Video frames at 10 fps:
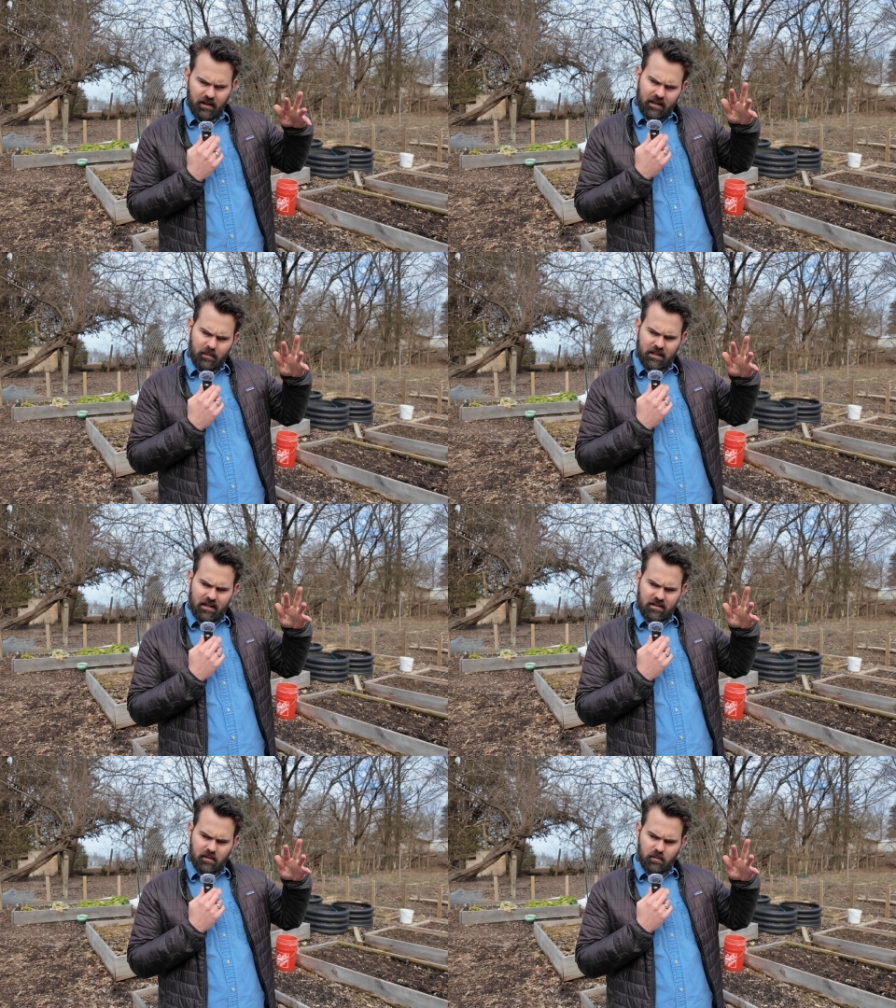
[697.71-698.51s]
I think
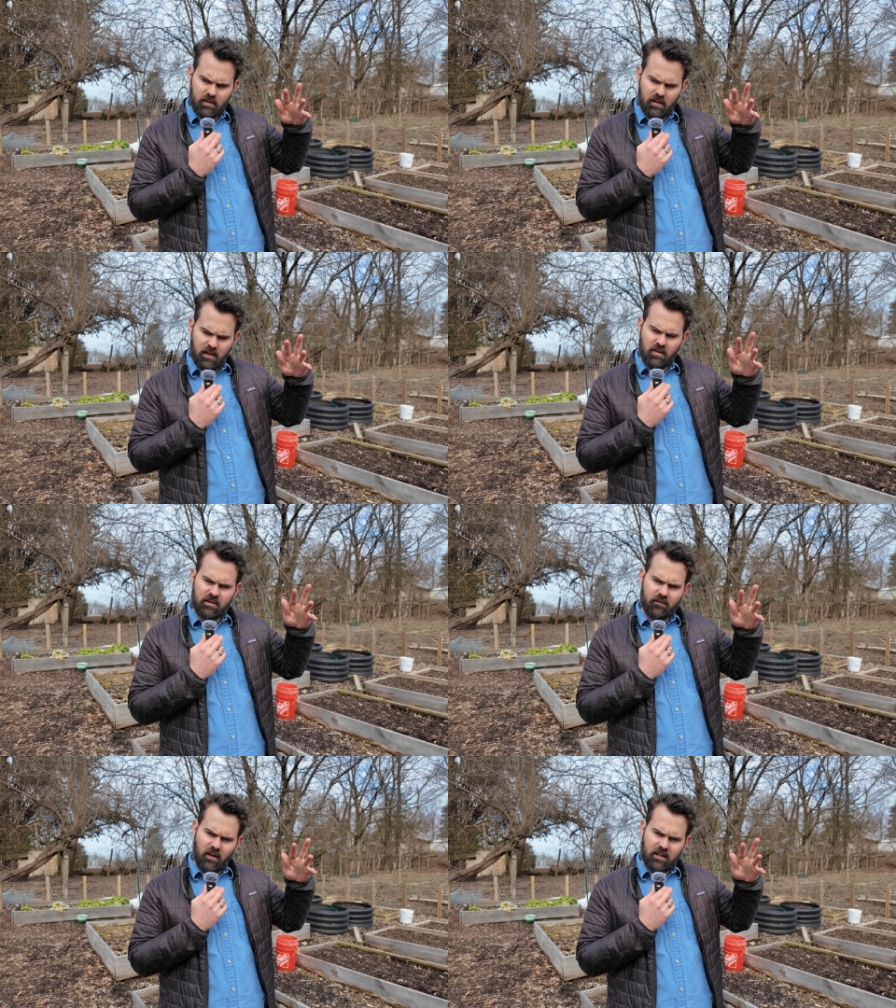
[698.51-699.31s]
potassium, or is
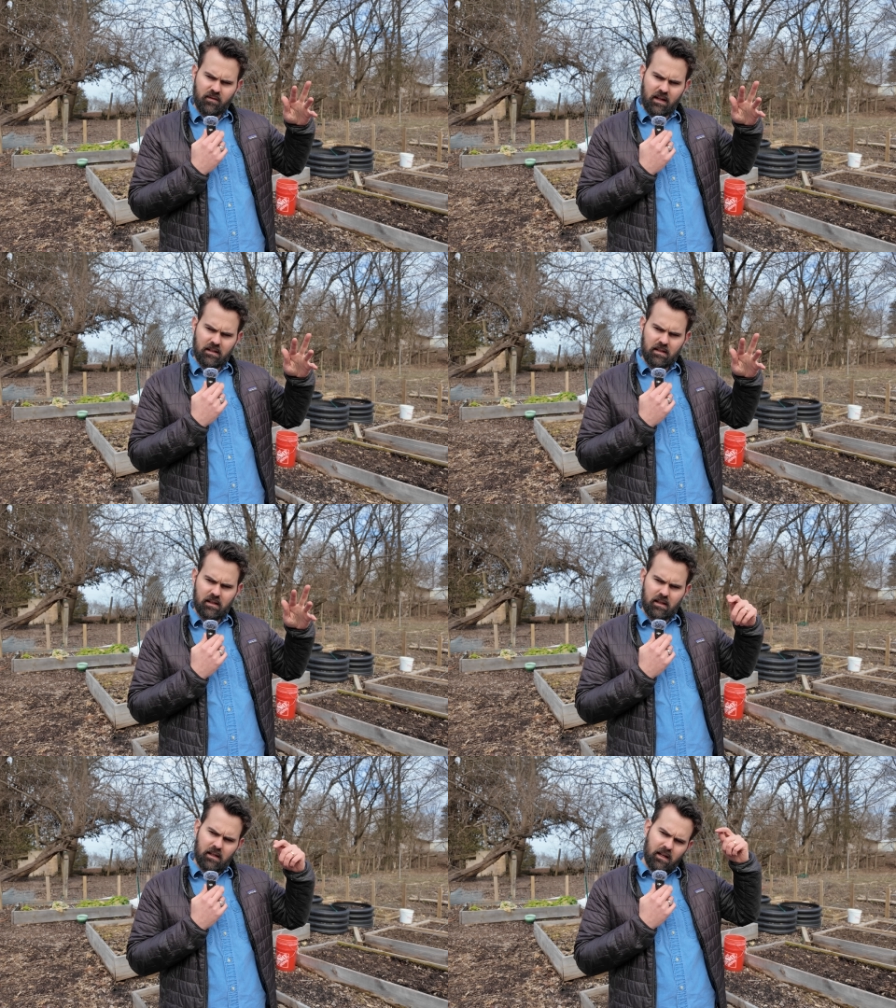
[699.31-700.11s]
it phosphate?
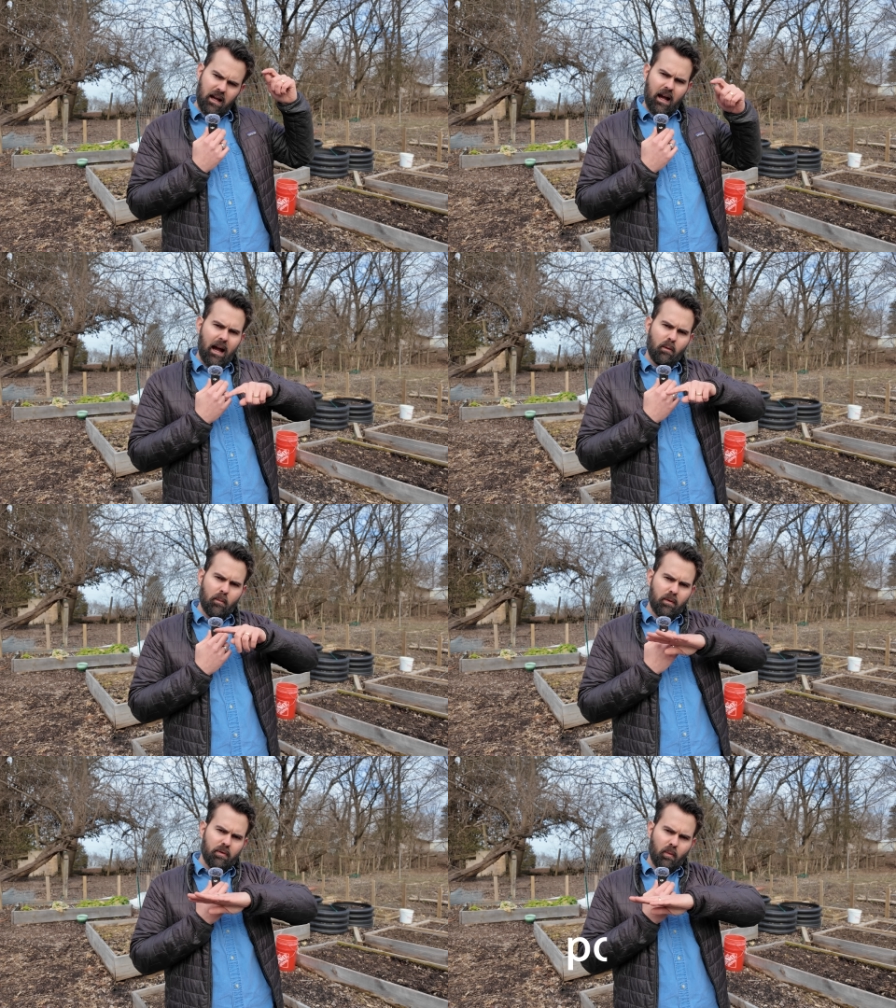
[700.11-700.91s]
I will
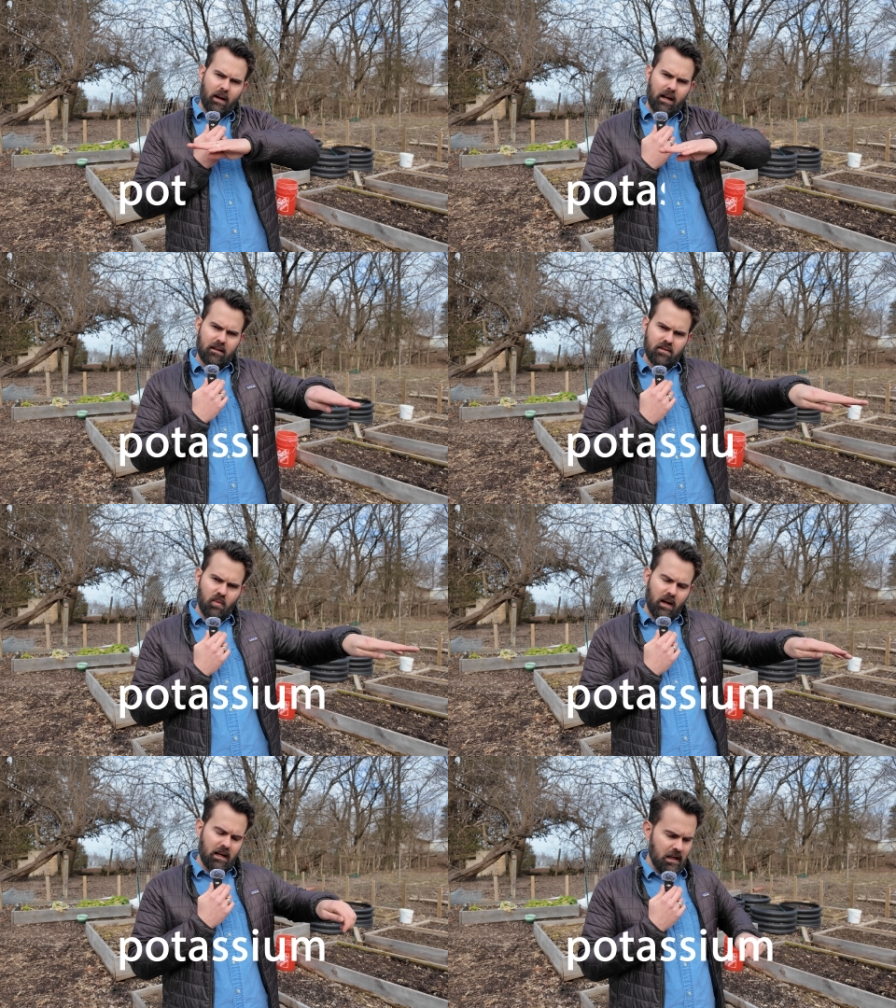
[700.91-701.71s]
put the right answer
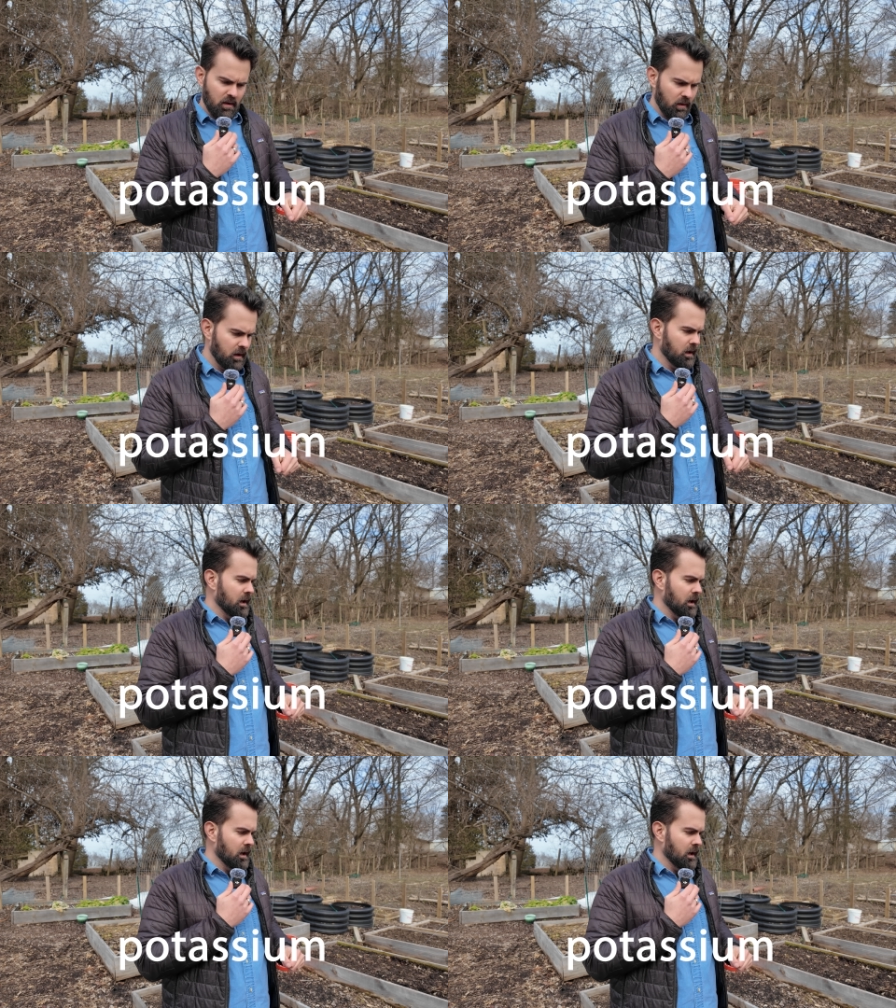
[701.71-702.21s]
right here.